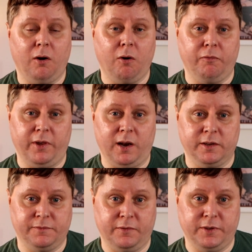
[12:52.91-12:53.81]
of the
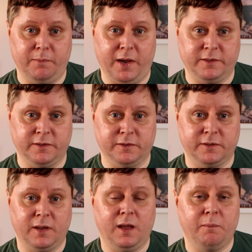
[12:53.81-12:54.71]
LS50 Metas,
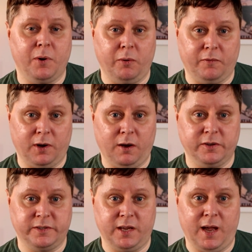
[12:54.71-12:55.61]
but with
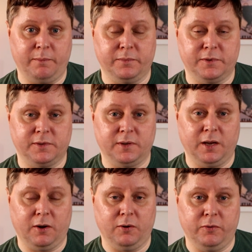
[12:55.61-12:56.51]
Class D amps
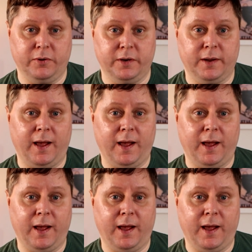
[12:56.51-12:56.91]
included